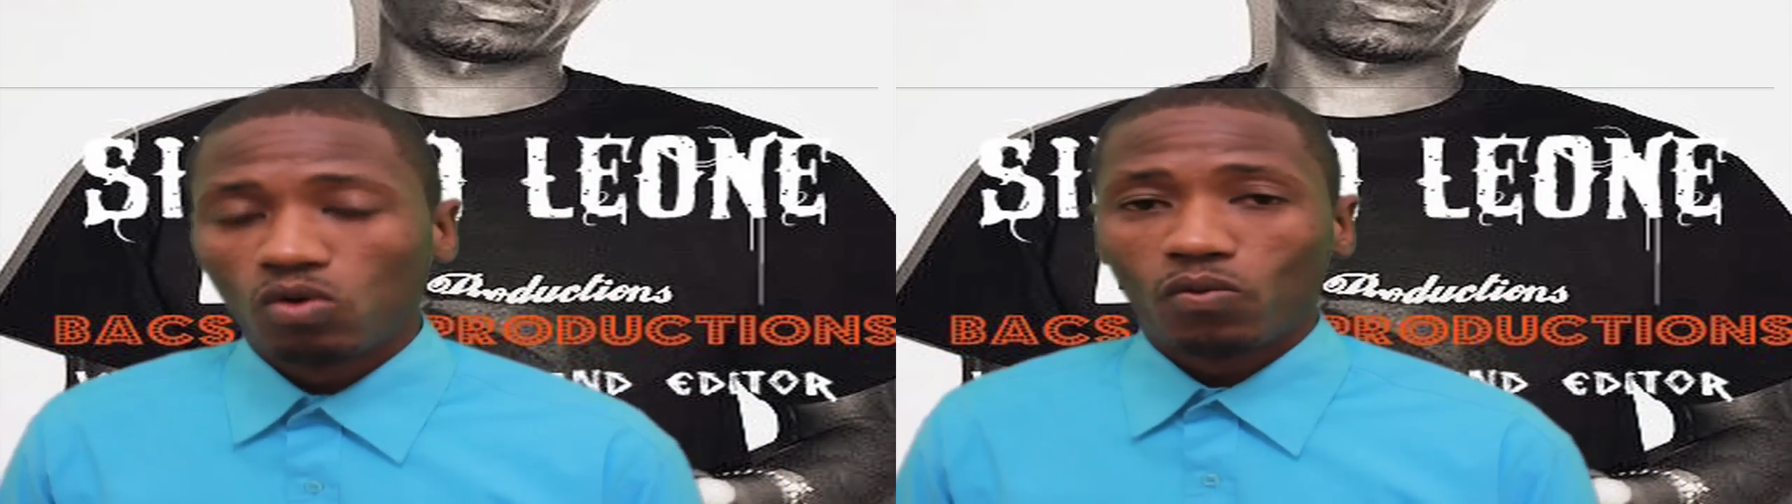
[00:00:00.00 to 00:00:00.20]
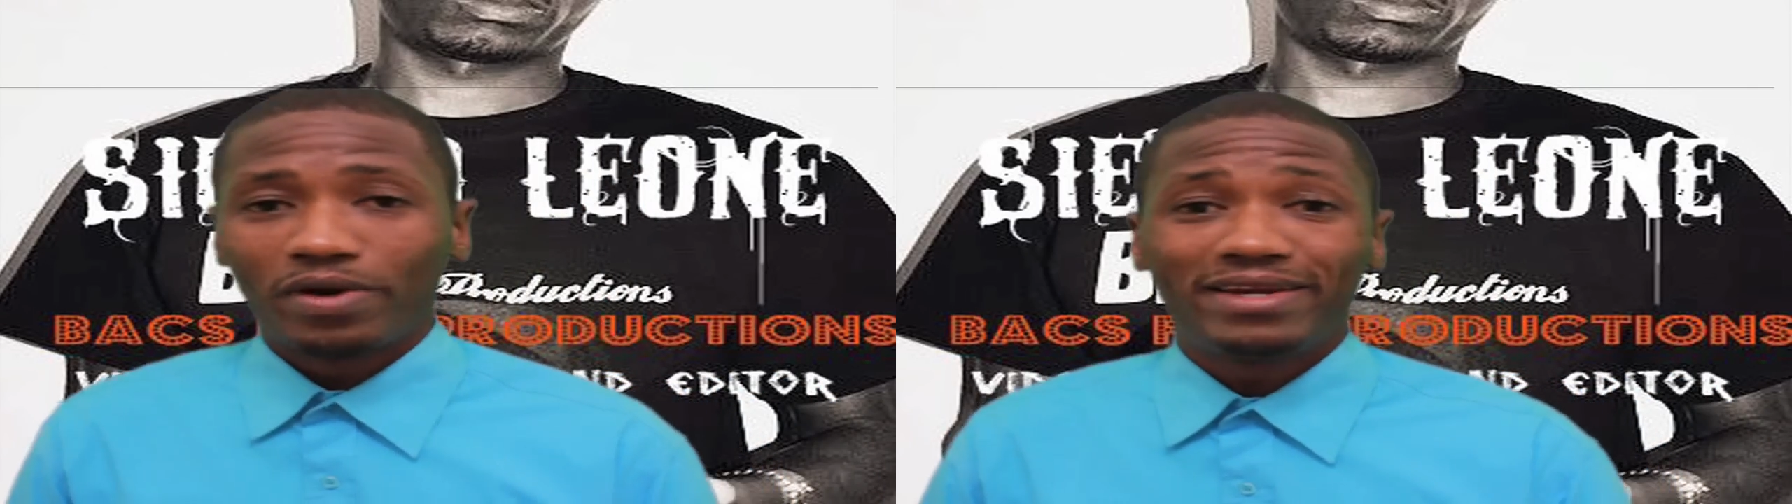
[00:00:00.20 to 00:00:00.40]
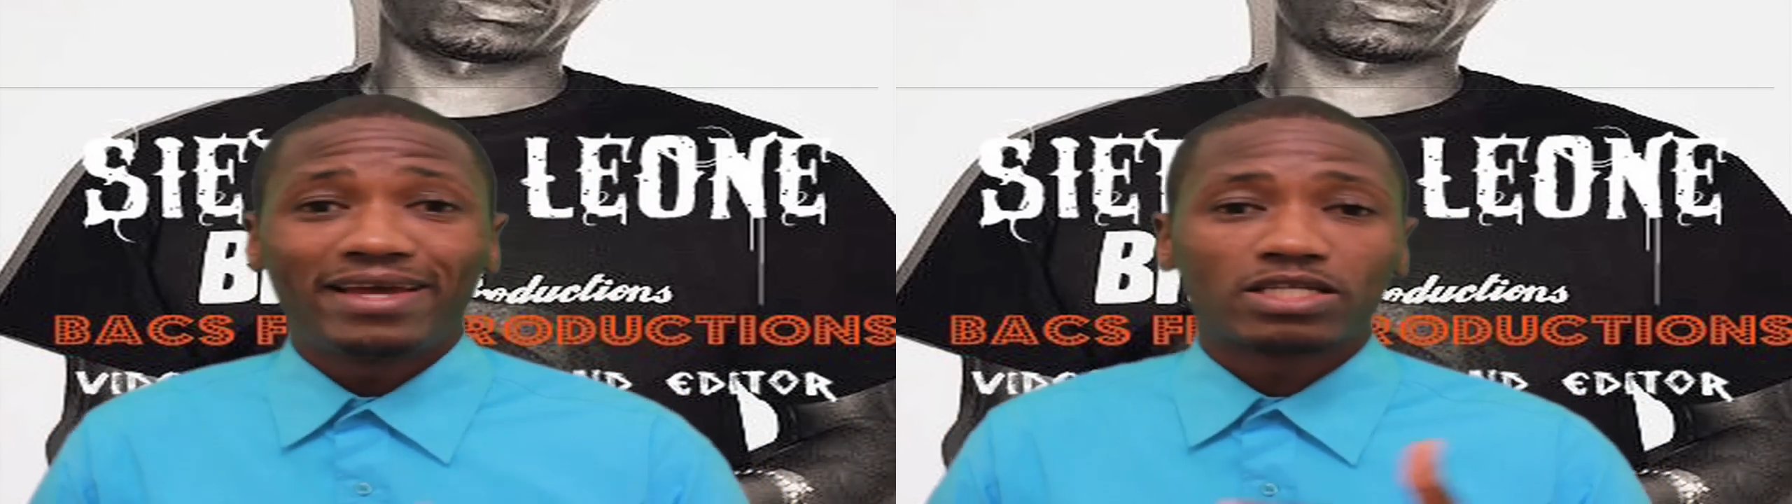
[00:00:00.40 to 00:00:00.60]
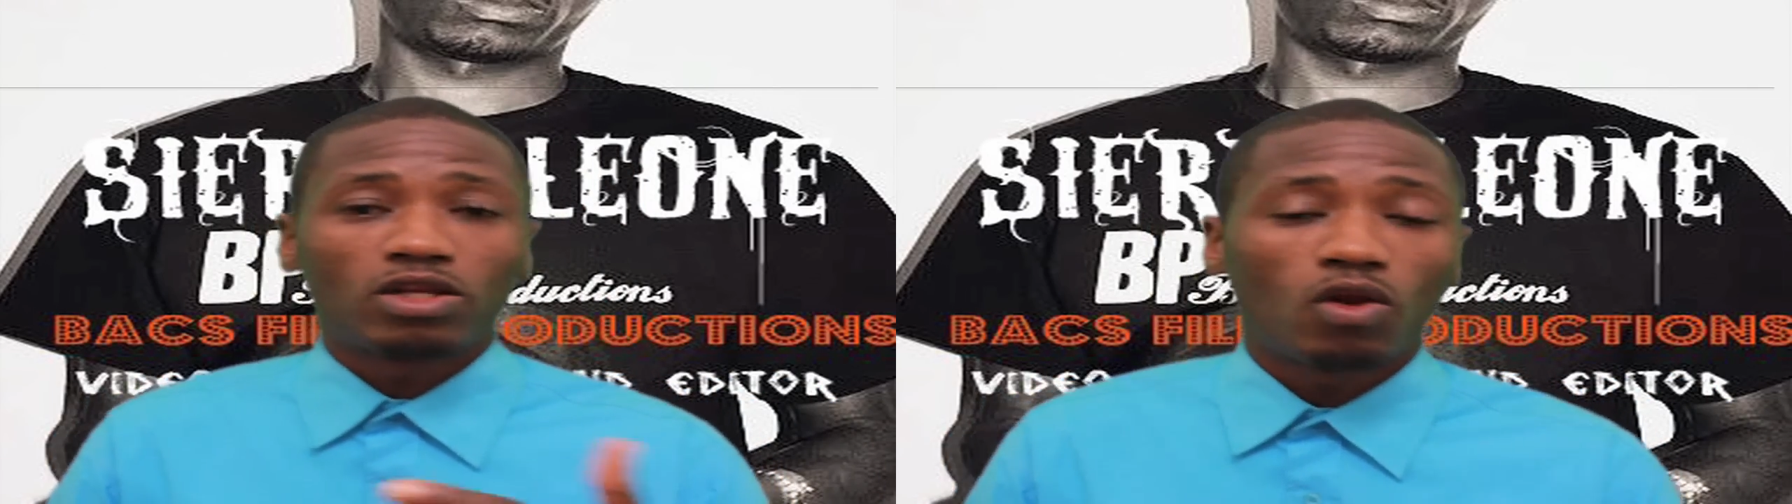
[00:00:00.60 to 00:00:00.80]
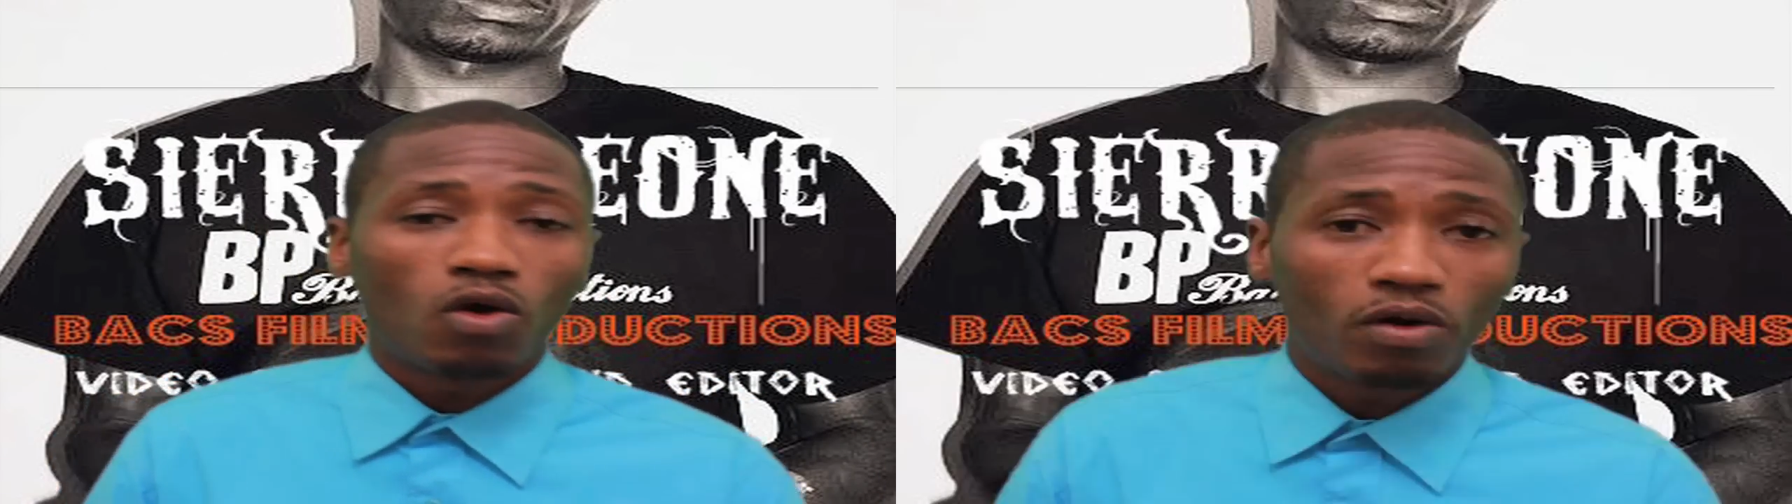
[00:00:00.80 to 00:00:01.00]
When there is
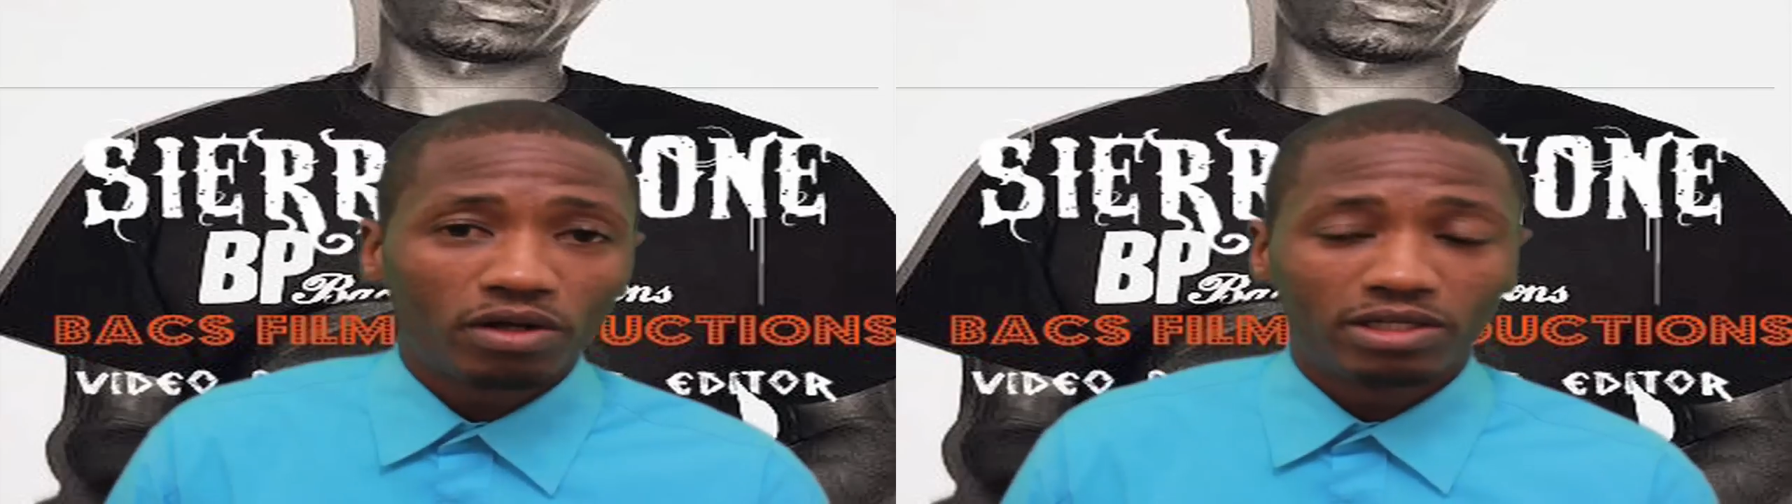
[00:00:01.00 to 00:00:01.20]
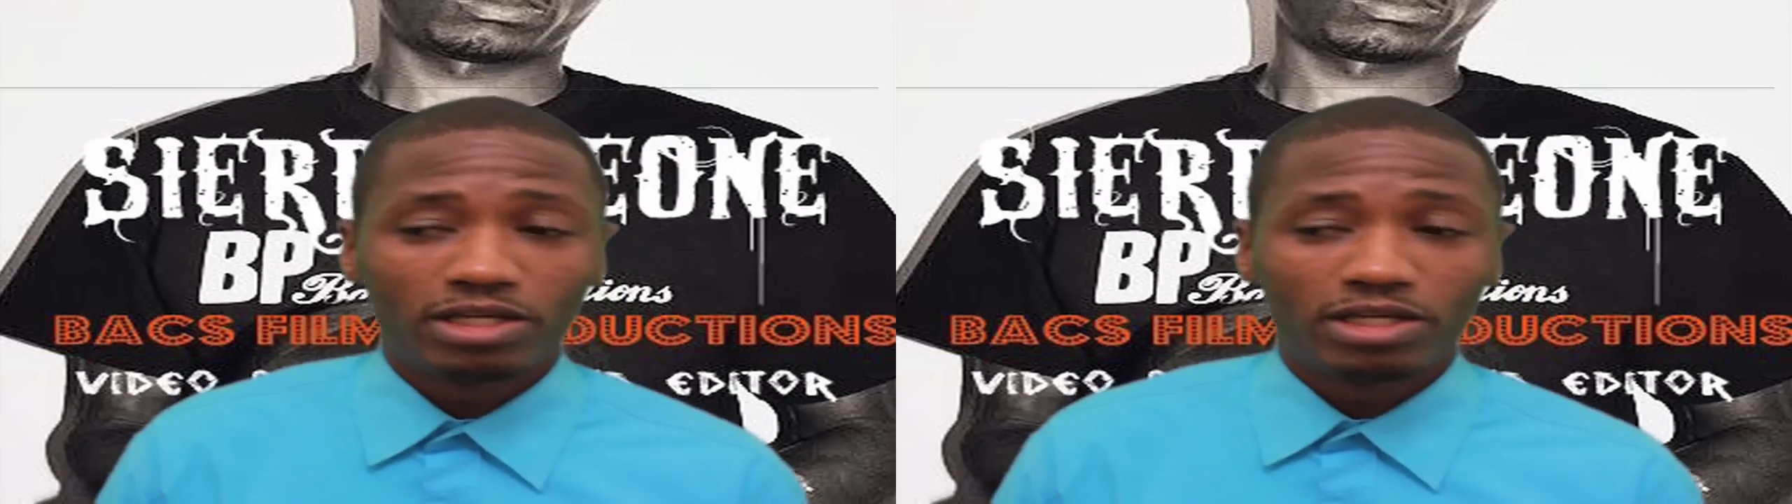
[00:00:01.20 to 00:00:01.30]
law,